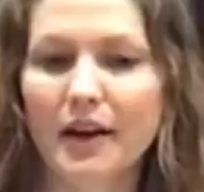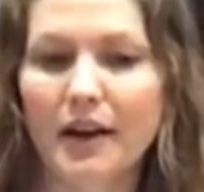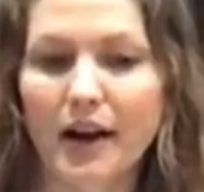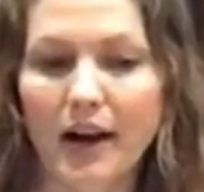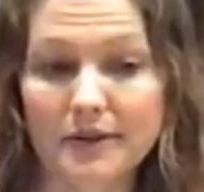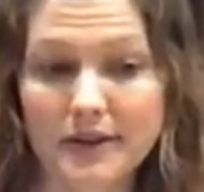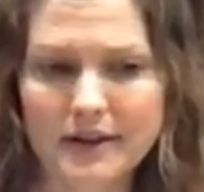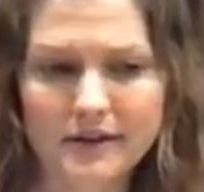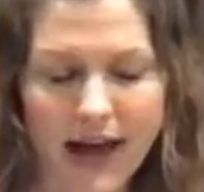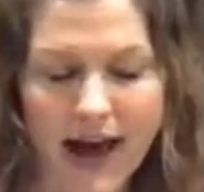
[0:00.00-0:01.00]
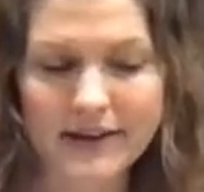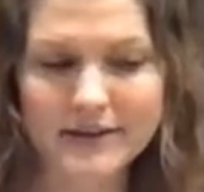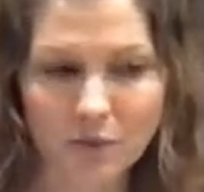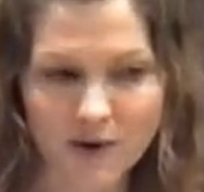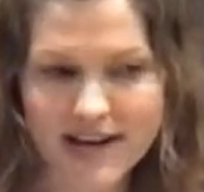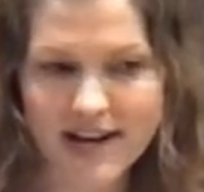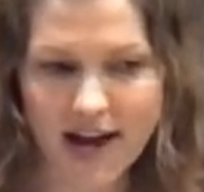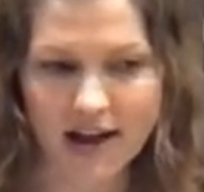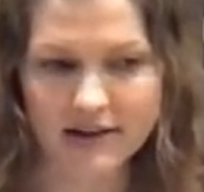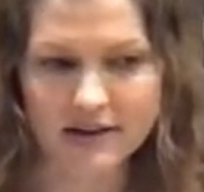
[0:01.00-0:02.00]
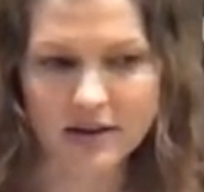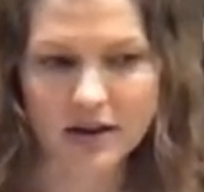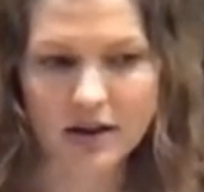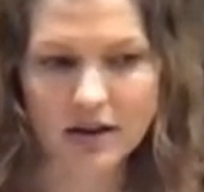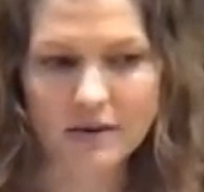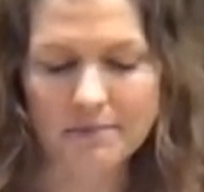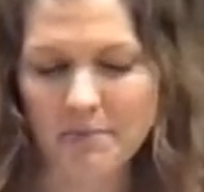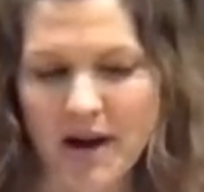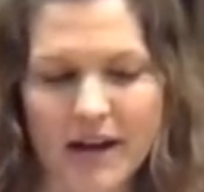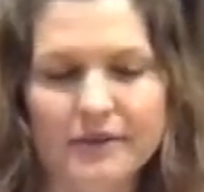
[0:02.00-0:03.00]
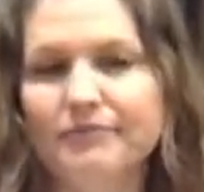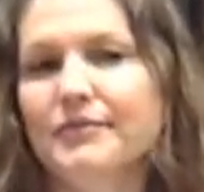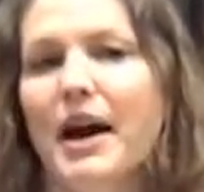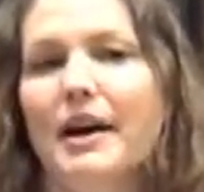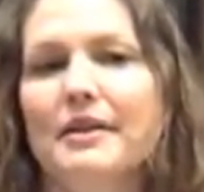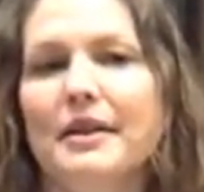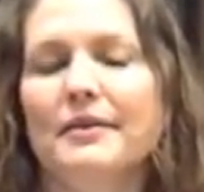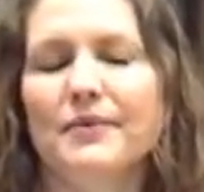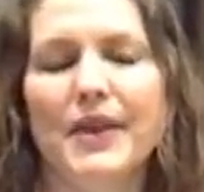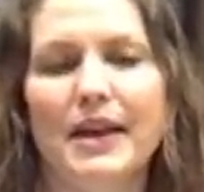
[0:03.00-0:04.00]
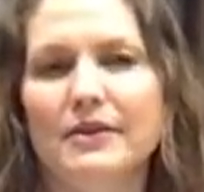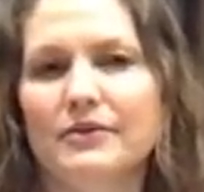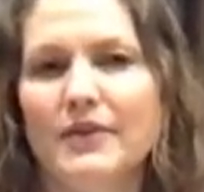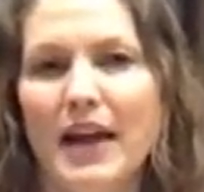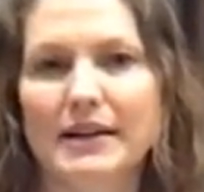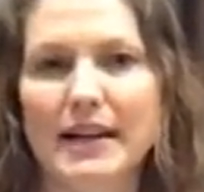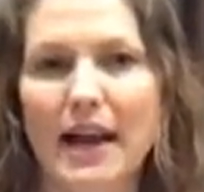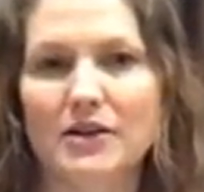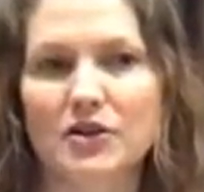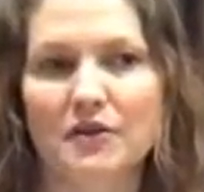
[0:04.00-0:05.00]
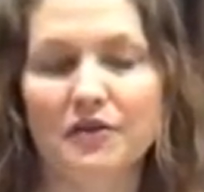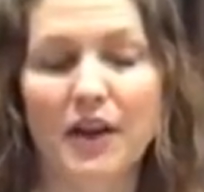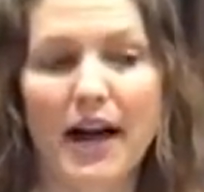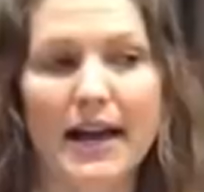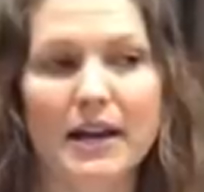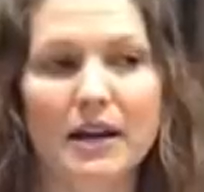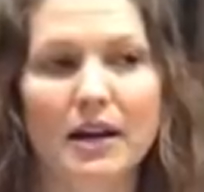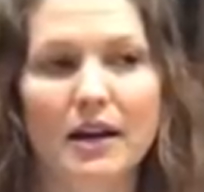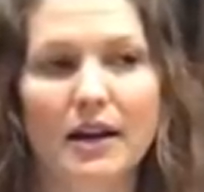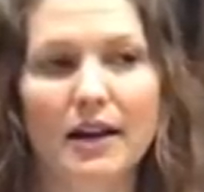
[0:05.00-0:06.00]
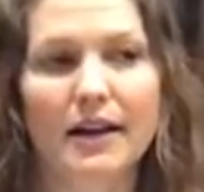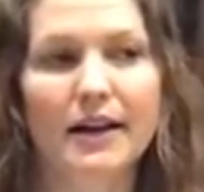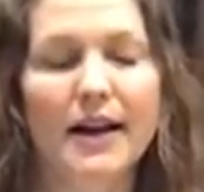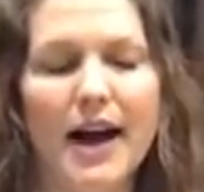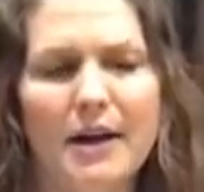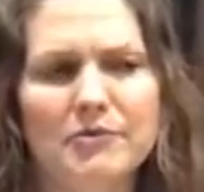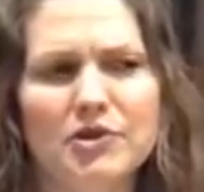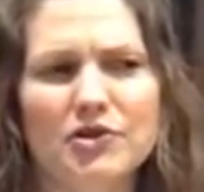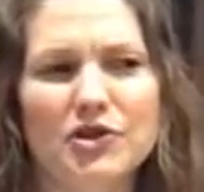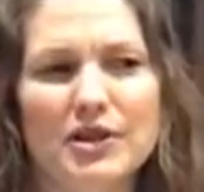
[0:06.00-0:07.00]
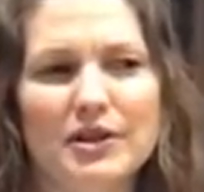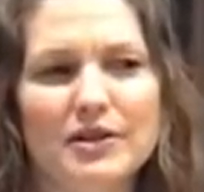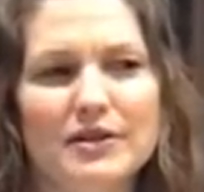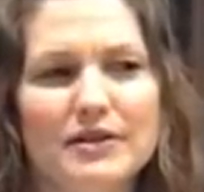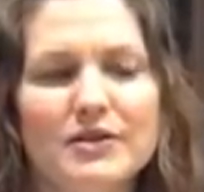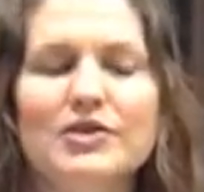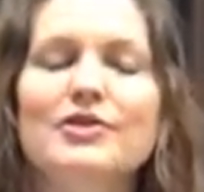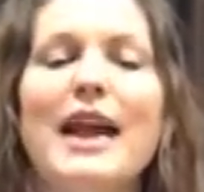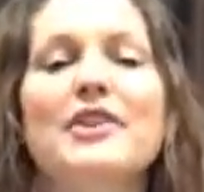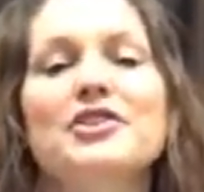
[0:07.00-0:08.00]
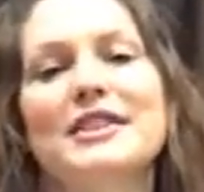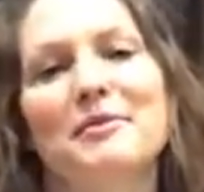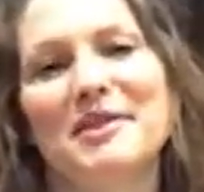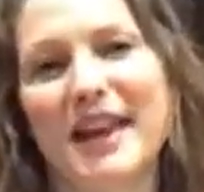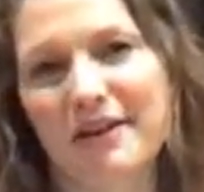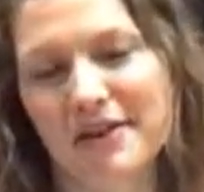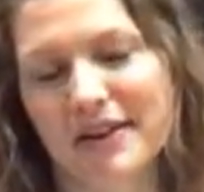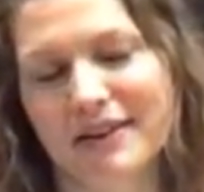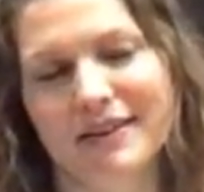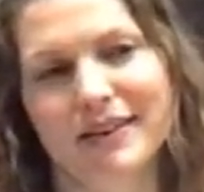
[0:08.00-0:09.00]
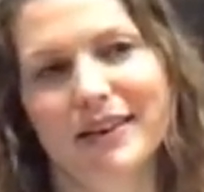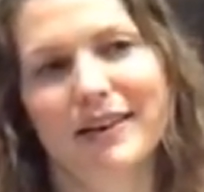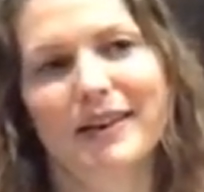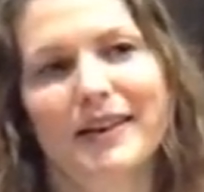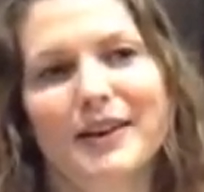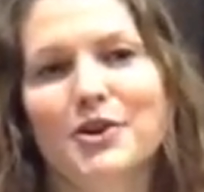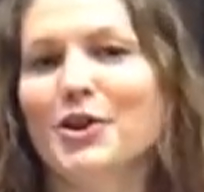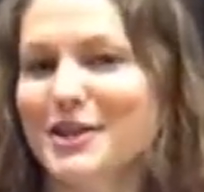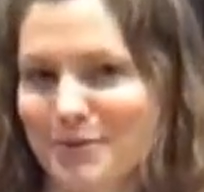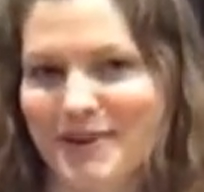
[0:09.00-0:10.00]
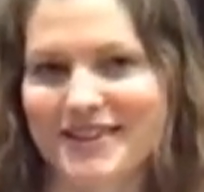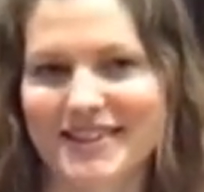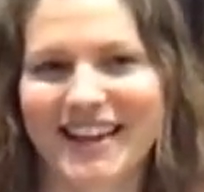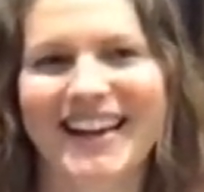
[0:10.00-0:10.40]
I think, last weekend. But they had to cancel the flight. So now she's coming down in Christmas.